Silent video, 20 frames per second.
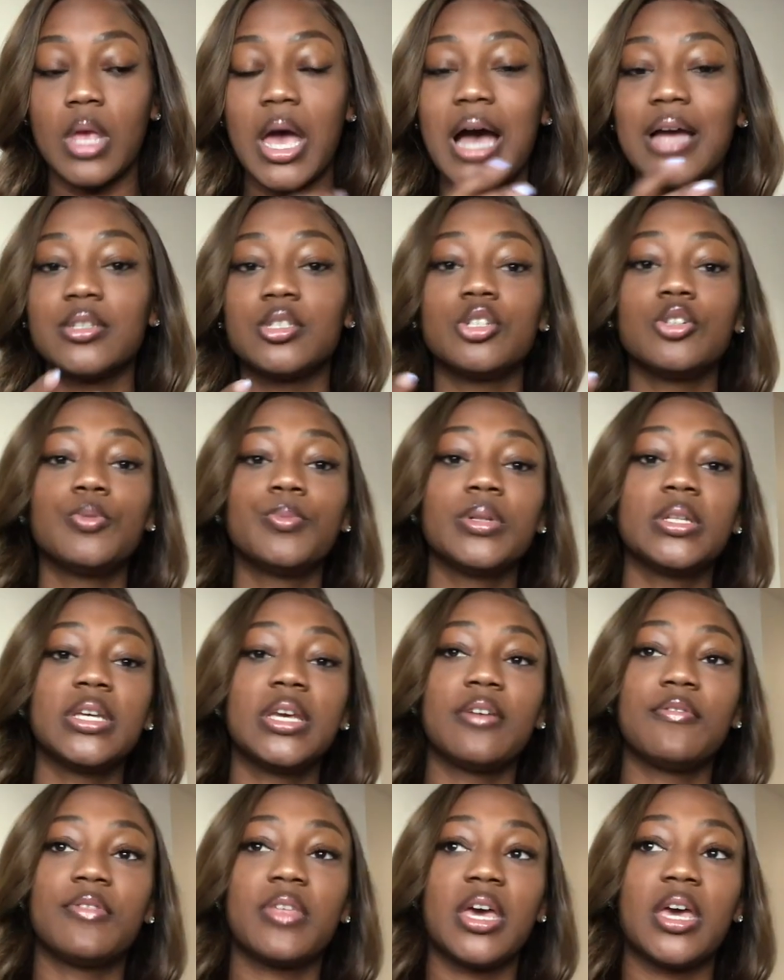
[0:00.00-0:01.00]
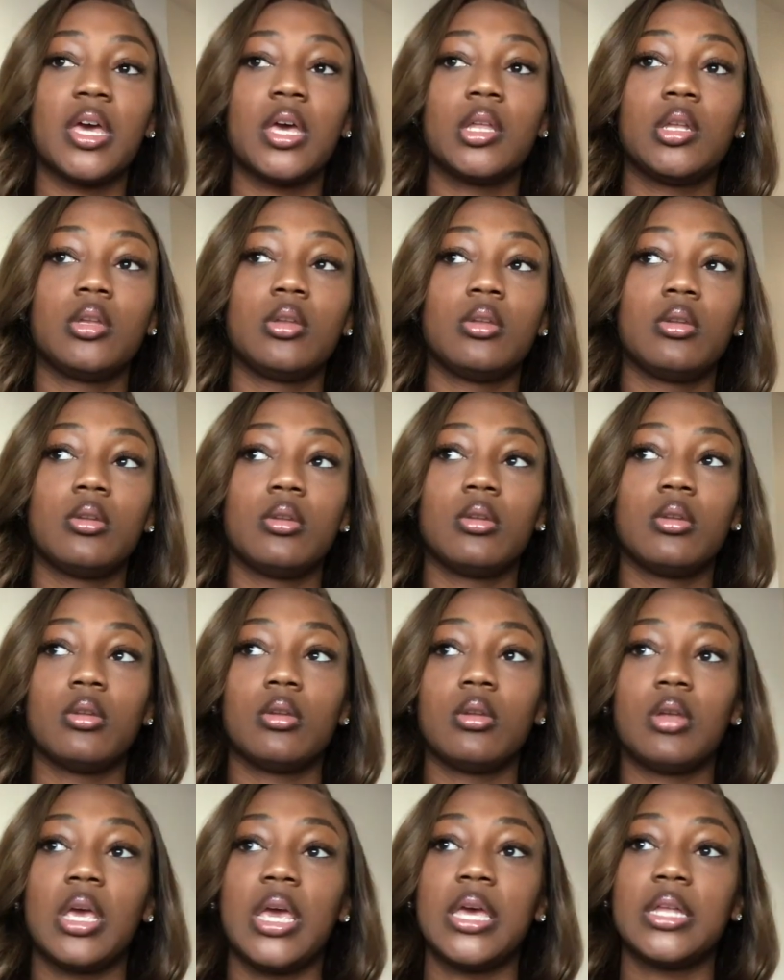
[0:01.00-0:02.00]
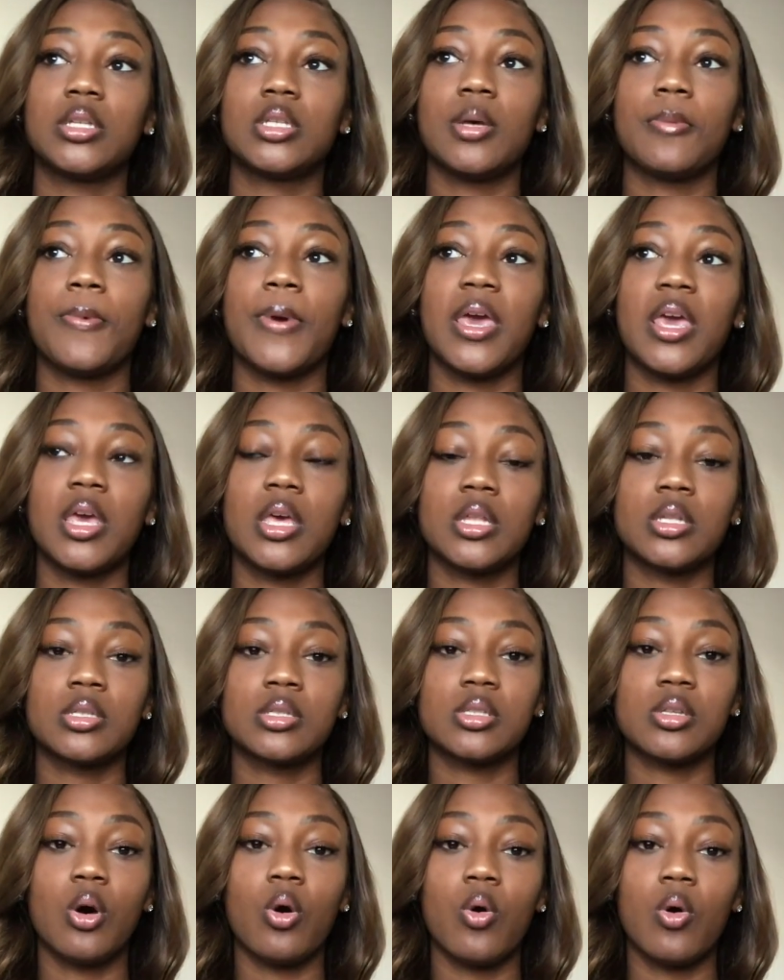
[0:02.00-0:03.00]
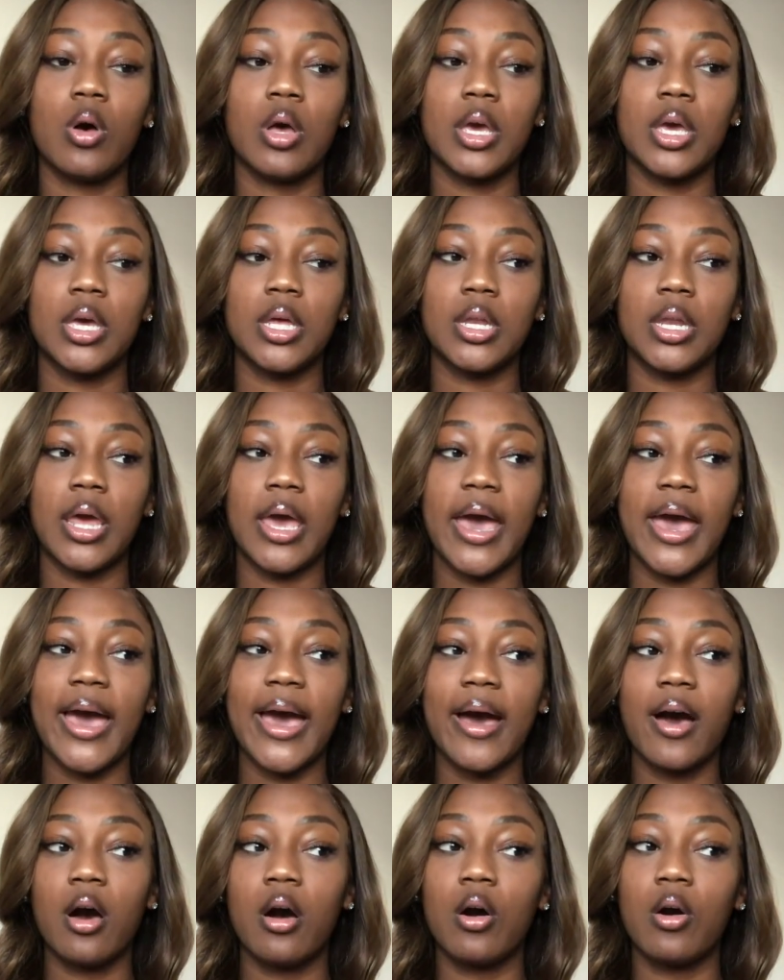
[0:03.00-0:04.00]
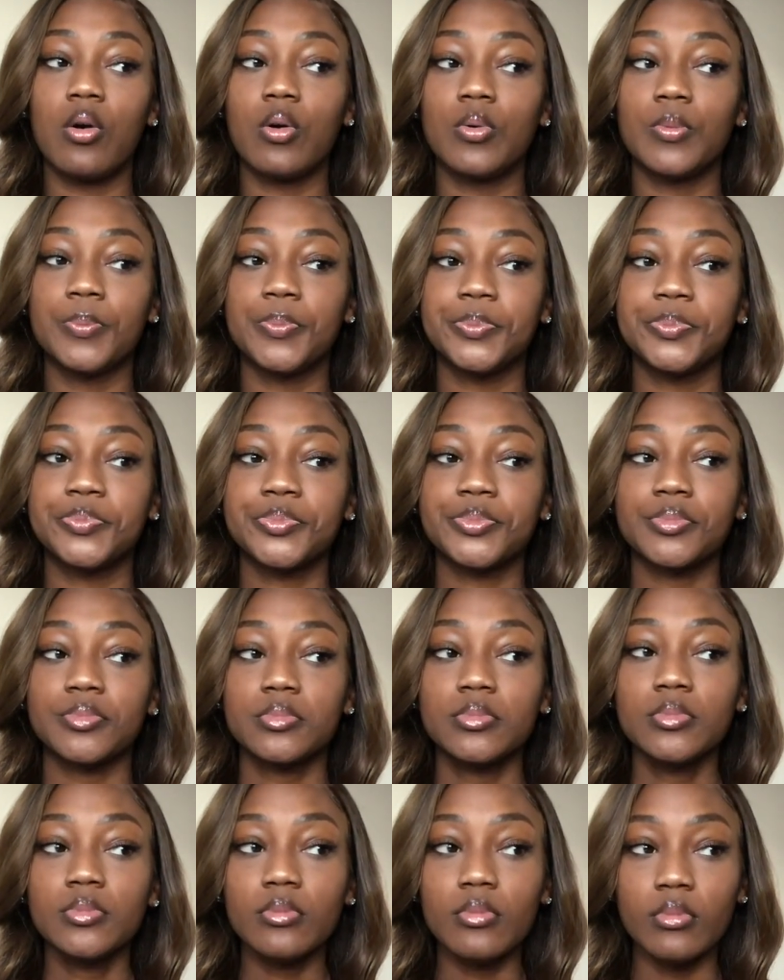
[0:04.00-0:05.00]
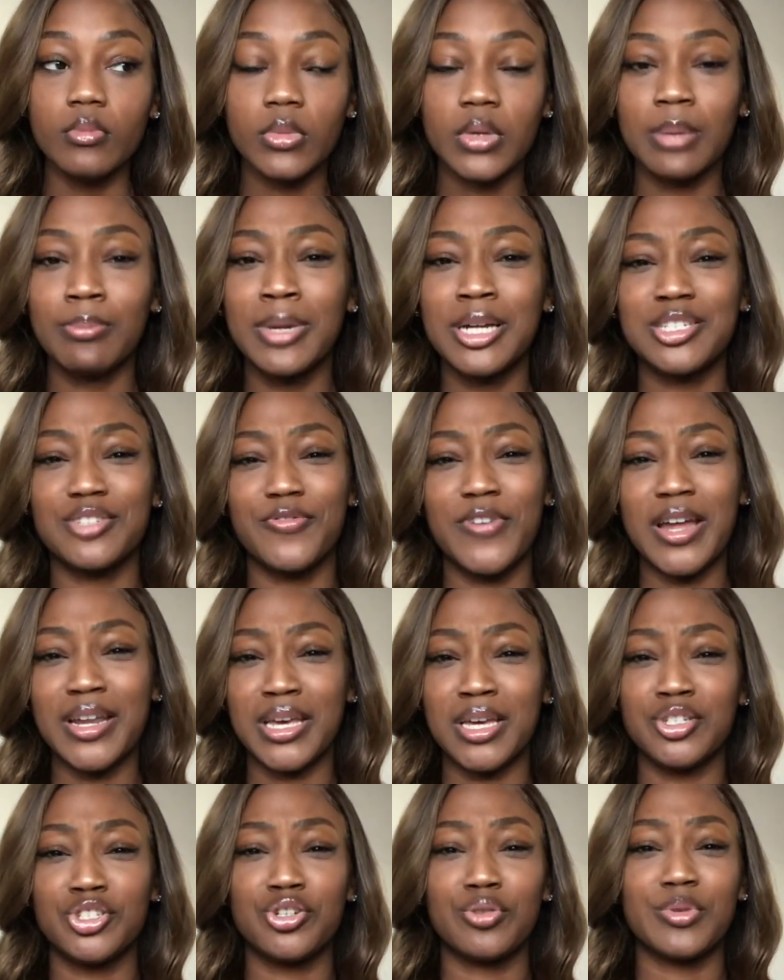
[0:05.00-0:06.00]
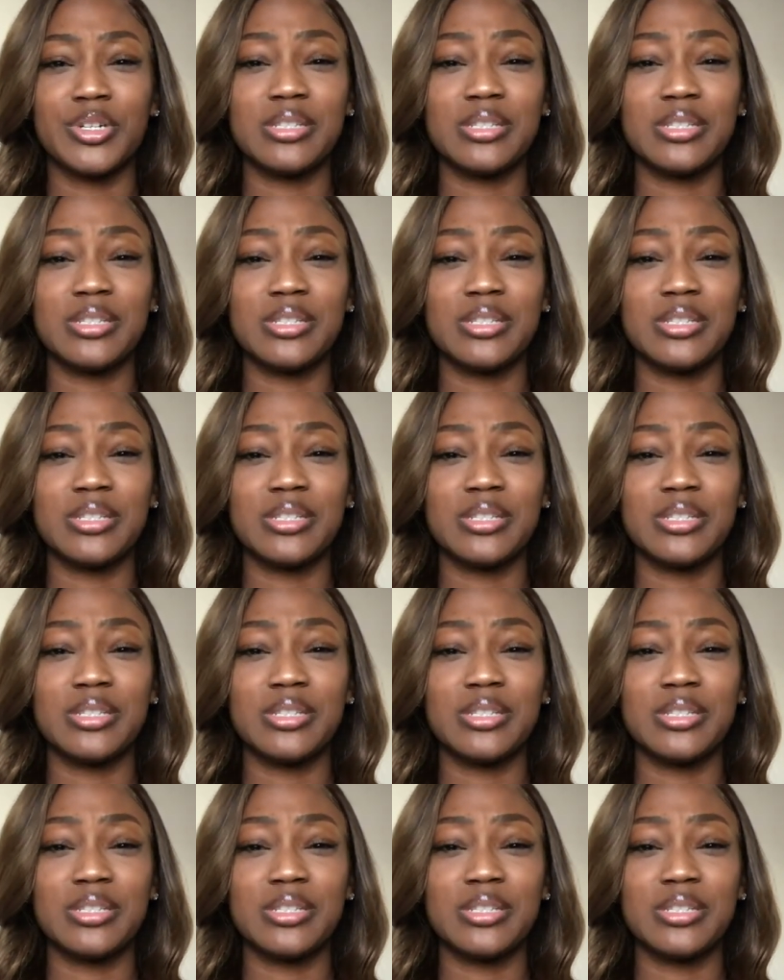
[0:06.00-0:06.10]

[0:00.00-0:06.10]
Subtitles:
I do believe that it depends on how much financial